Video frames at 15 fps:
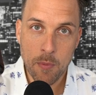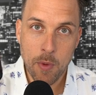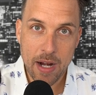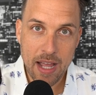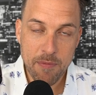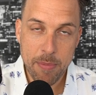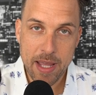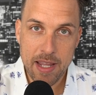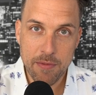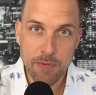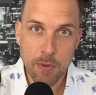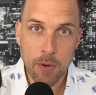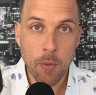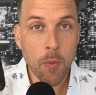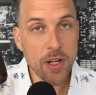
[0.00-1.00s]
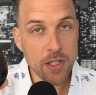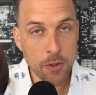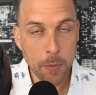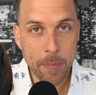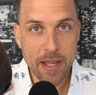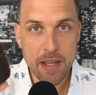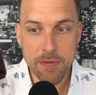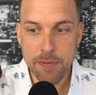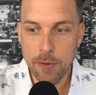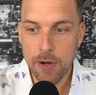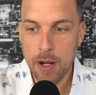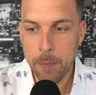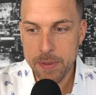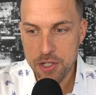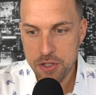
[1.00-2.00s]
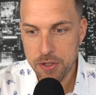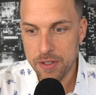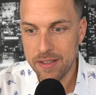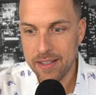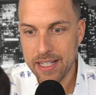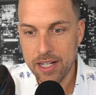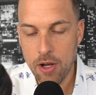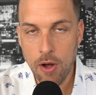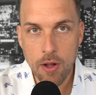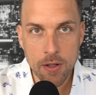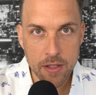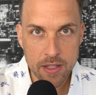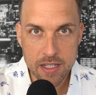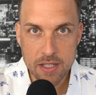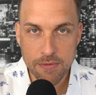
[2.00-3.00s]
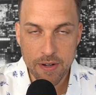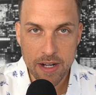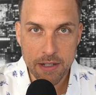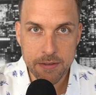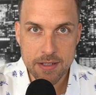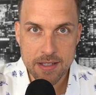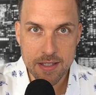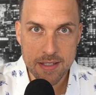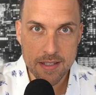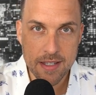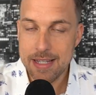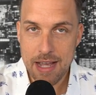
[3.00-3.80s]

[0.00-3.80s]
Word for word: than what I paid for, what you'll pay for it. I'll be sure to link all of these fragrances.